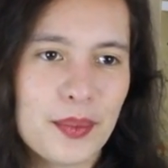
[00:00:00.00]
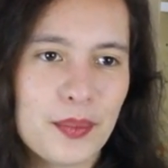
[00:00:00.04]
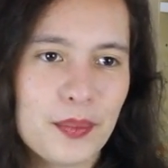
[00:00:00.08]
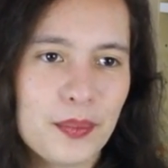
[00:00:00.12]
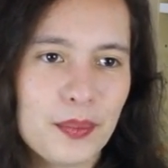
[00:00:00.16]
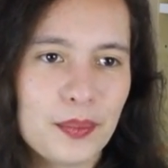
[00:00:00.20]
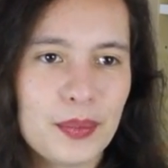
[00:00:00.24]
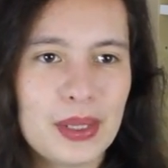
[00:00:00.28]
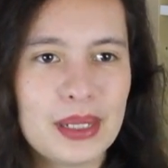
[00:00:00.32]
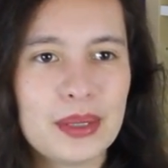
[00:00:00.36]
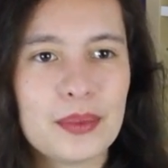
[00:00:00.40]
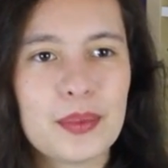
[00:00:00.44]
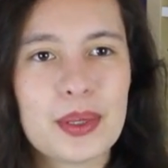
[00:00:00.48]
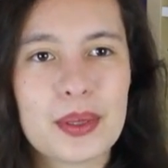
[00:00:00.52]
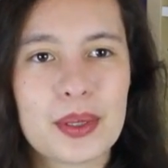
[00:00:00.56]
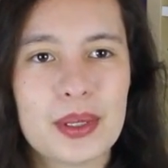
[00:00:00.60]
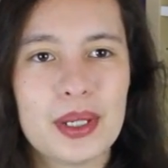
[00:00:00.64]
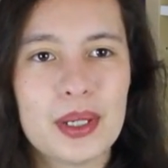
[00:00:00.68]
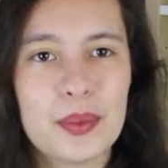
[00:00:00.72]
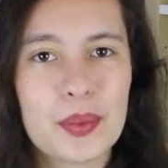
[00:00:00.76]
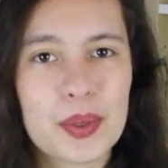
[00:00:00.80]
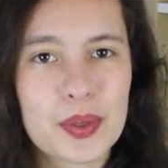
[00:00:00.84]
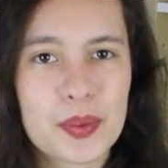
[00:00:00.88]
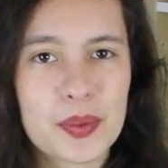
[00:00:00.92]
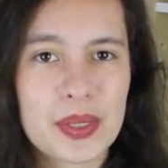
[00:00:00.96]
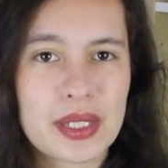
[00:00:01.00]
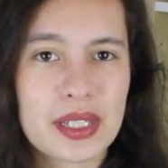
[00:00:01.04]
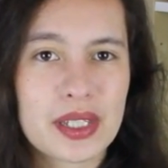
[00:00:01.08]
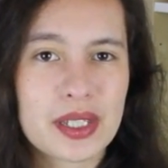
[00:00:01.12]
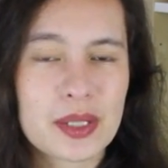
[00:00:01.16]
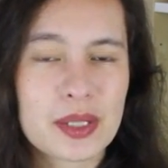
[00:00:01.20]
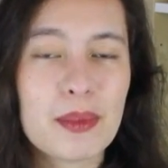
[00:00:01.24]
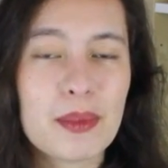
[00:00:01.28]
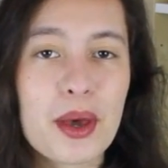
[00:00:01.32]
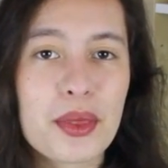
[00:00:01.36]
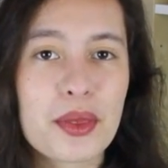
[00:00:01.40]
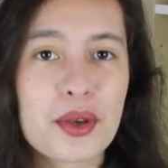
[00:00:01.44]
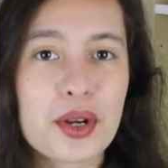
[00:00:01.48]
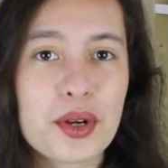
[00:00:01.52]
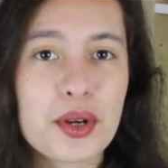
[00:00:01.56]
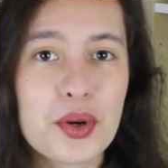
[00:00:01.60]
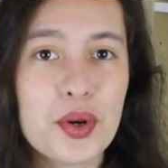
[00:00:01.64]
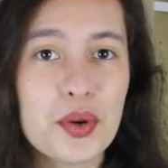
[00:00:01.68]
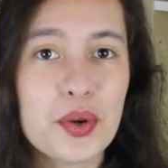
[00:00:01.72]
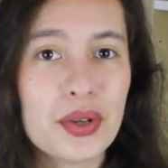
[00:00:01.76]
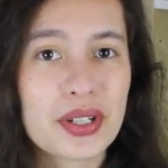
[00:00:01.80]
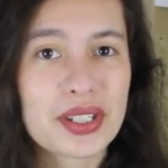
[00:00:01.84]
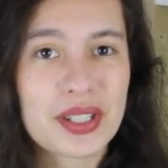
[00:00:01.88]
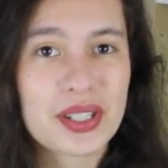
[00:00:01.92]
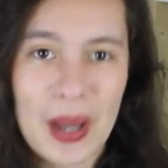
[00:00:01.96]
when it was with his mother, who
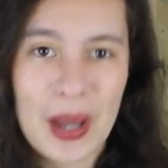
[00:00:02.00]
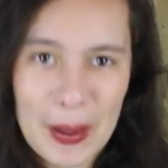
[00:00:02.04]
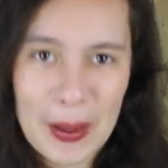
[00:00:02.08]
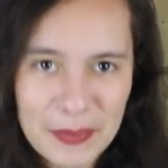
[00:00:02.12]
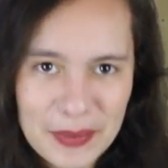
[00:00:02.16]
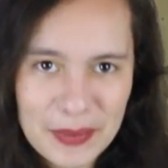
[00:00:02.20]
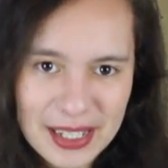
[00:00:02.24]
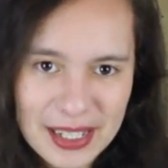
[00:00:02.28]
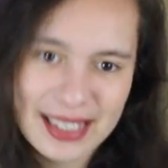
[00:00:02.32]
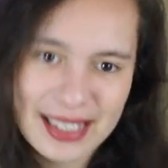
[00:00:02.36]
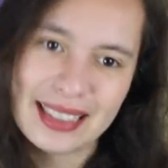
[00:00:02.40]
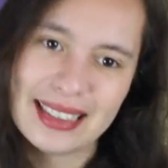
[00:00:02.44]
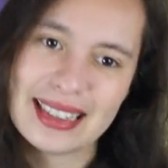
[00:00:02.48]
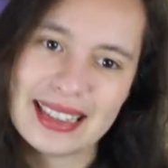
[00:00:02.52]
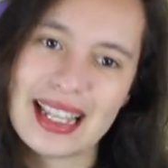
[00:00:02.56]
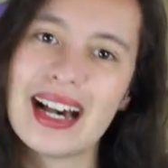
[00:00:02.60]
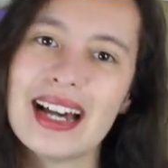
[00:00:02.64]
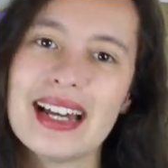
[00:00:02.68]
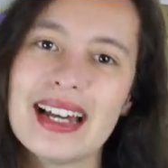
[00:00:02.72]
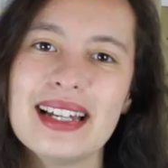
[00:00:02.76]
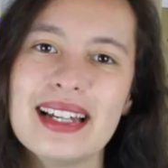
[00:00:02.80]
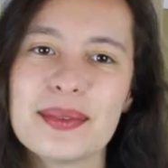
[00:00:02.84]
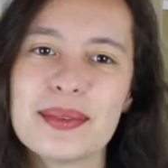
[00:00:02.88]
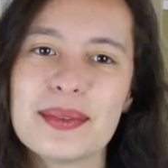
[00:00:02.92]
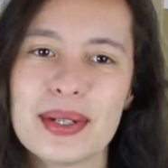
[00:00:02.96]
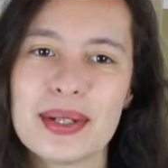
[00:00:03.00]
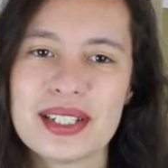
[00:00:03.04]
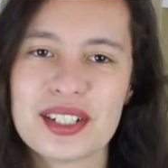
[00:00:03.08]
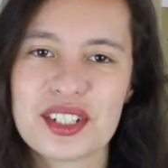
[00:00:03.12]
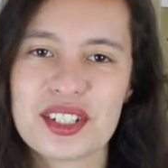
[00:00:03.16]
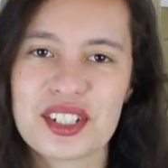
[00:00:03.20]
was obviously lying when